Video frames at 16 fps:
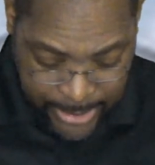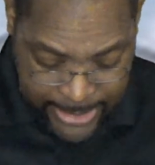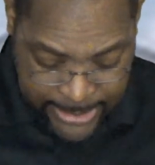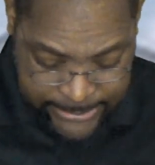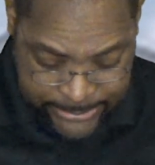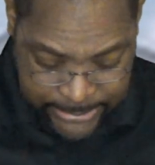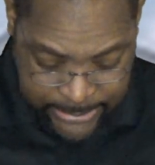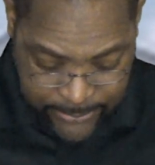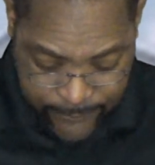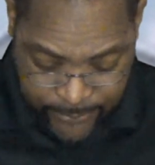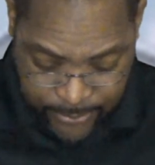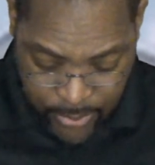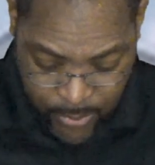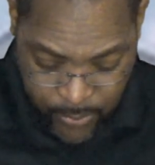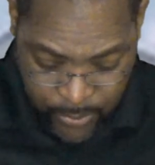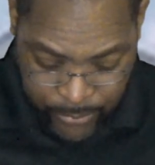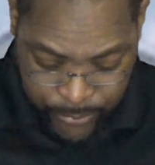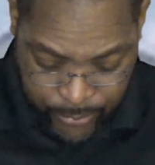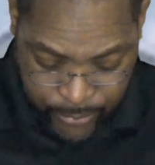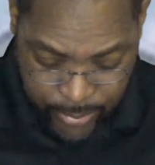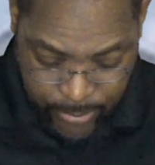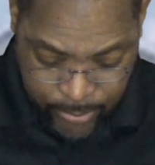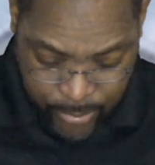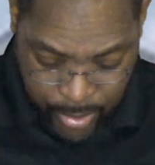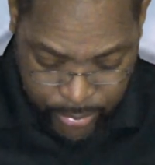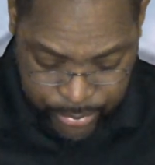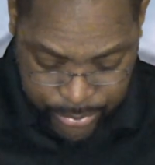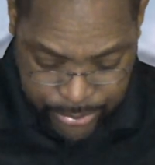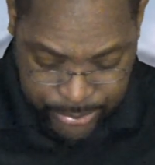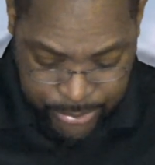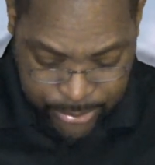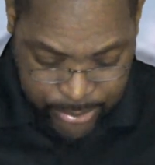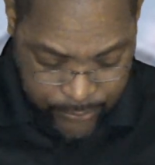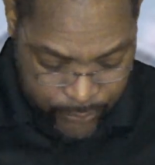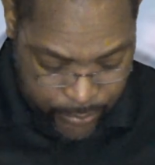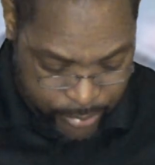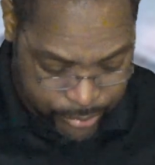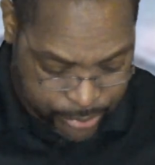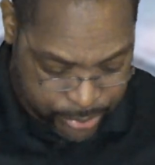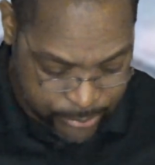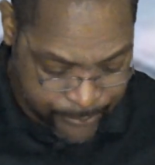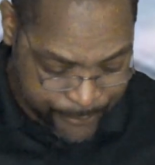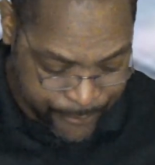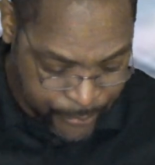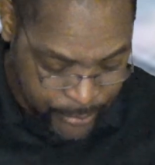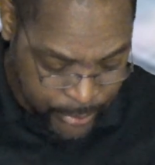as if going through the motions of worship